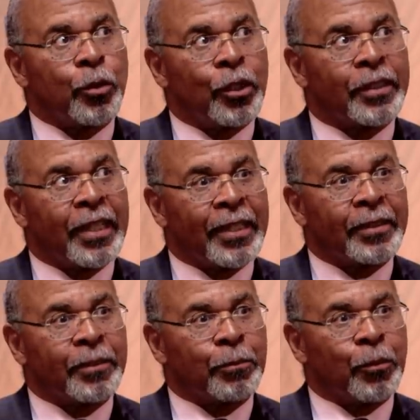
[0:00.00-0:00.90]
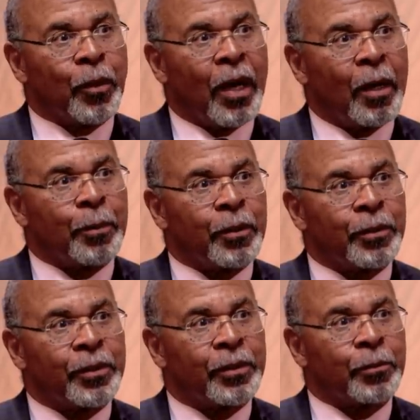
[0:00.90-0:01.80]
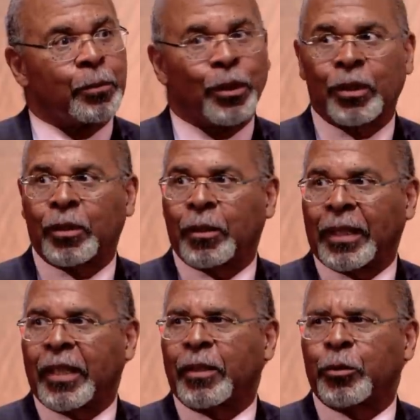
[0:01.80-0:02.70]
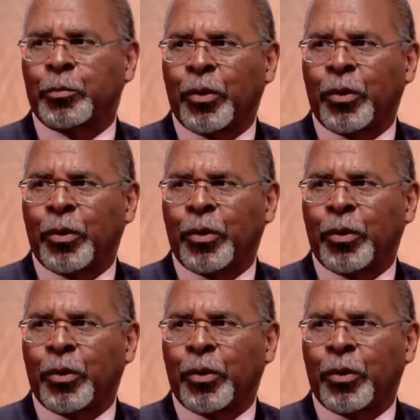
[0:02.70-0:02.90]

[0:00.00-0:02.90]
looked at Robert's book, I think it was